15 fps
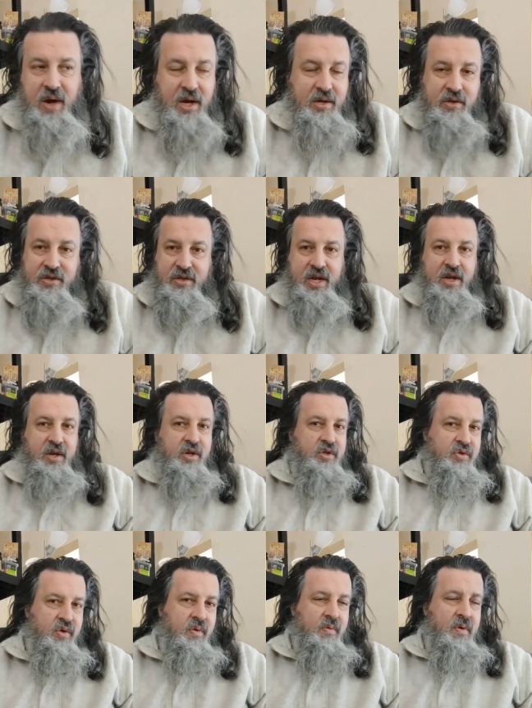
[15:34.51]
You understand. You
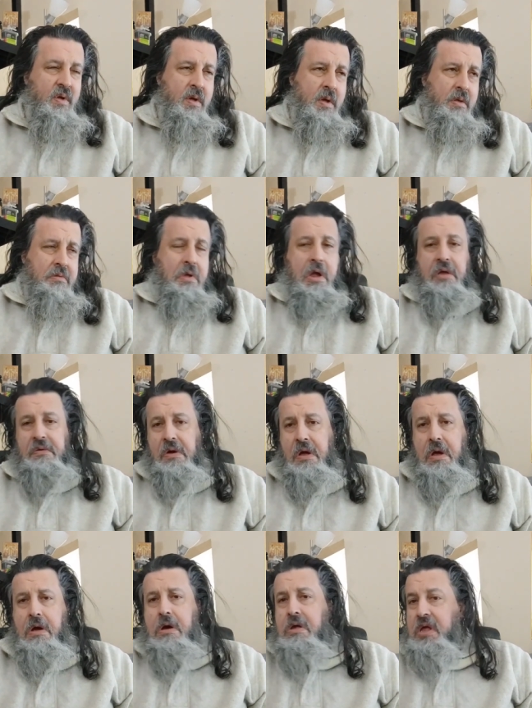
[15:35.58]
just sort of talk,
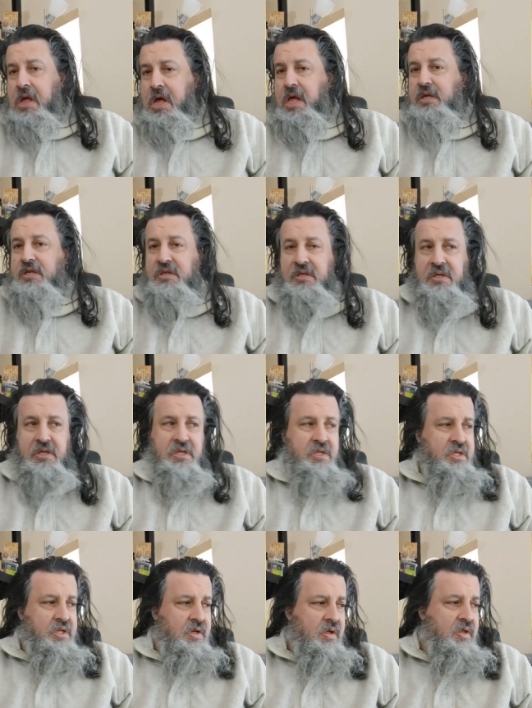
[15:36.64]
oh yes,
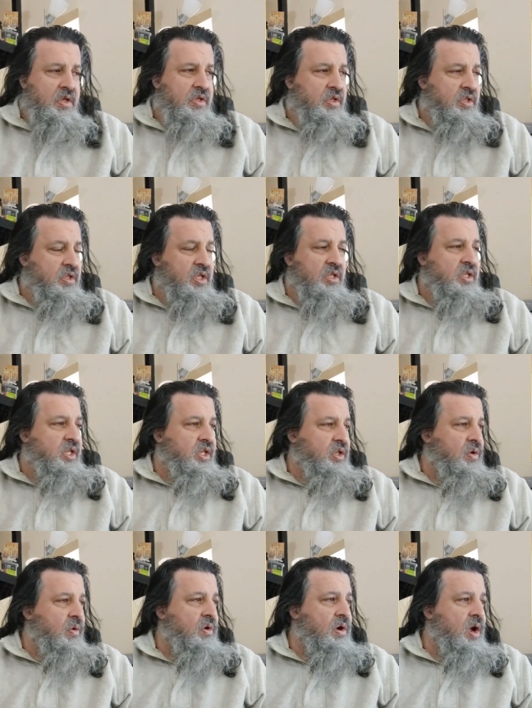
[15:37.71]
this you know this this
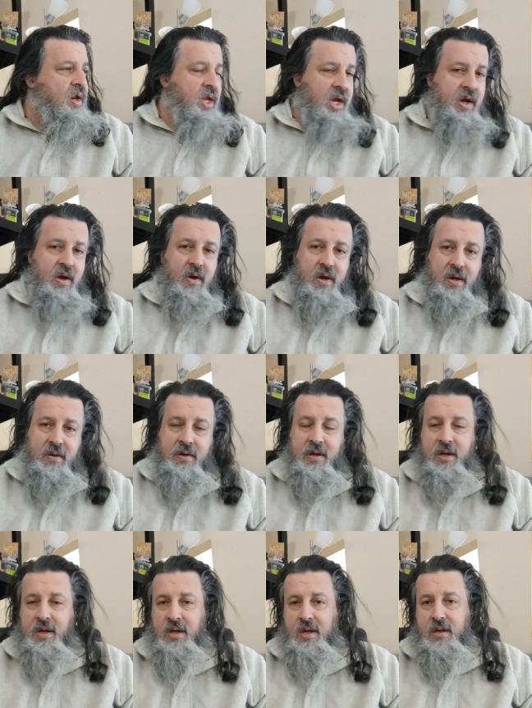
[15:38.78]
thing going on here, and
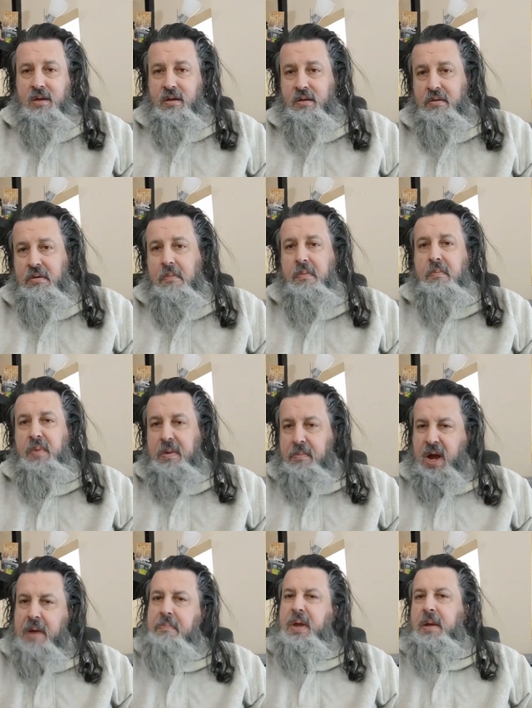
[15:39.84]
uh, we
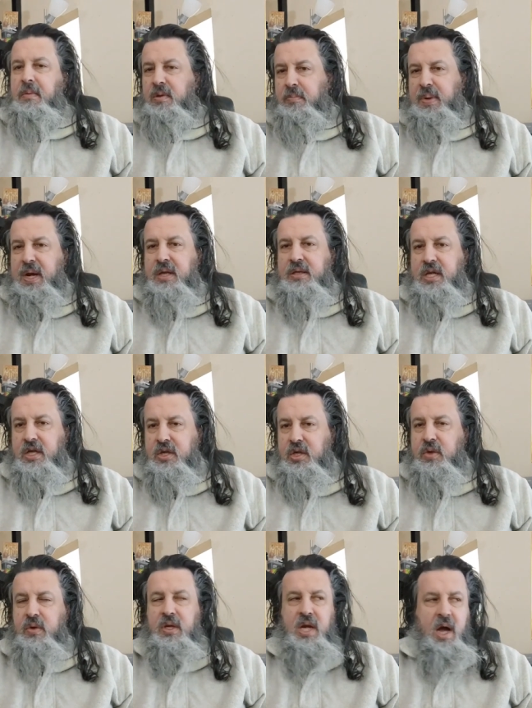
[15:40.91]
might be able to pay
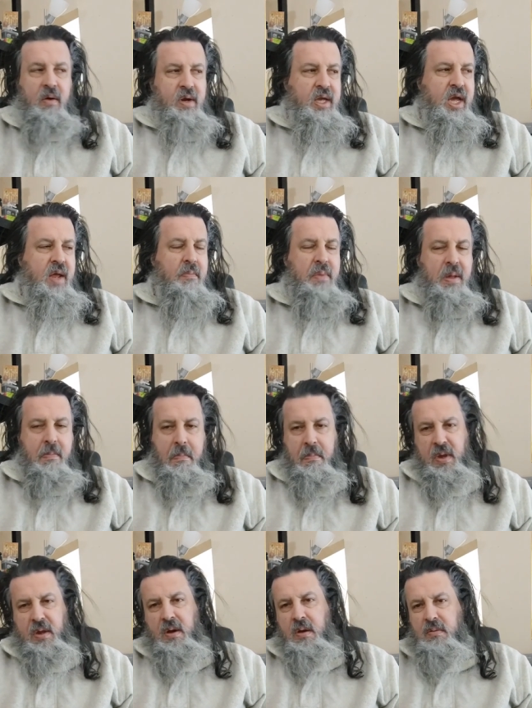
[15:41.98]
attention to it now and again, but
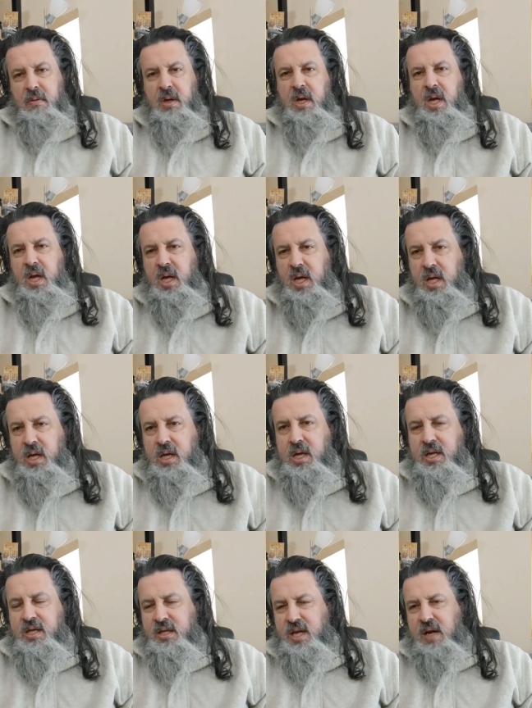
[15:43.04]
you know
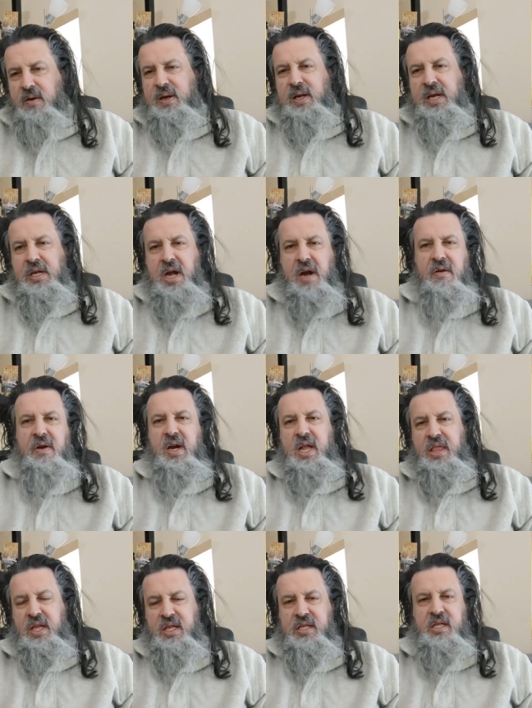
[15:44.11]
it's not really not
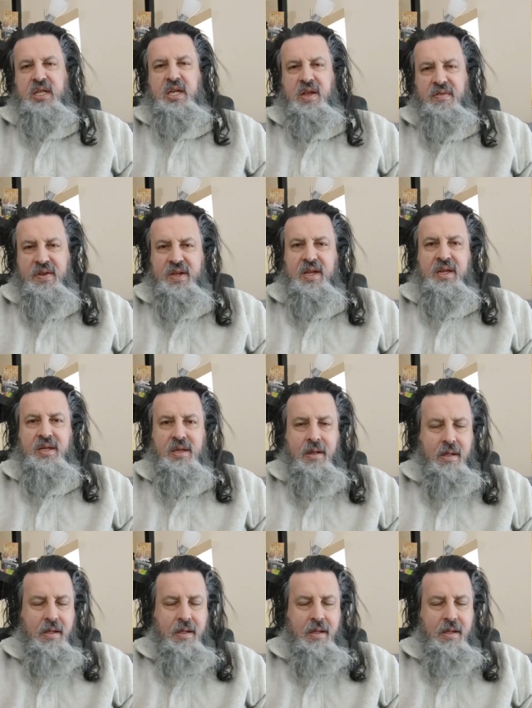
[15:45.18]
anything significant.